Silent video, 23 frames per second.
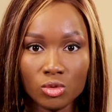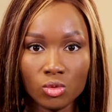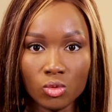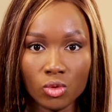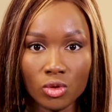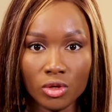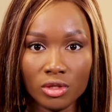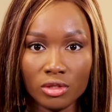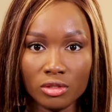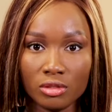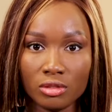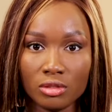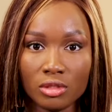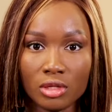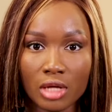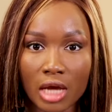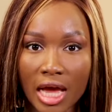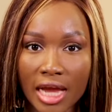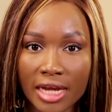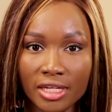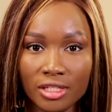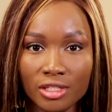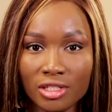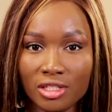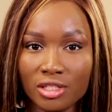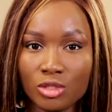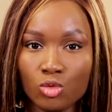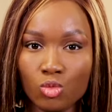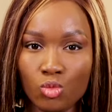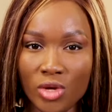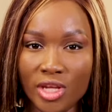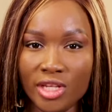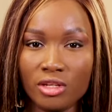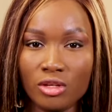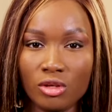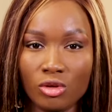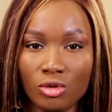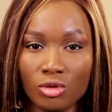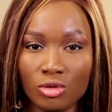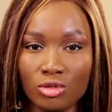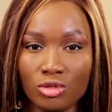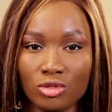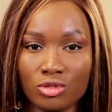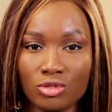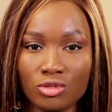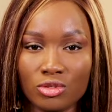one, and it is weight
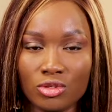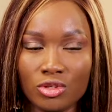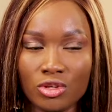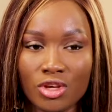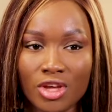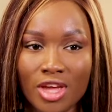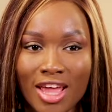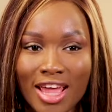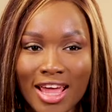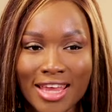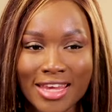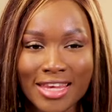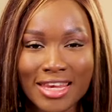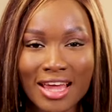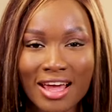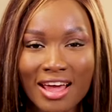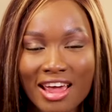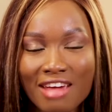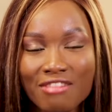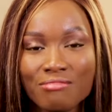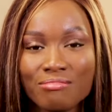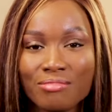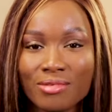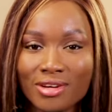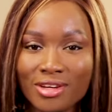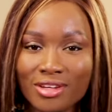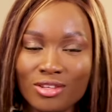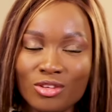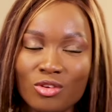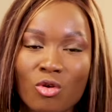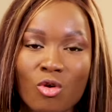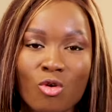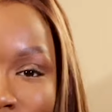loss. Now, everybody is all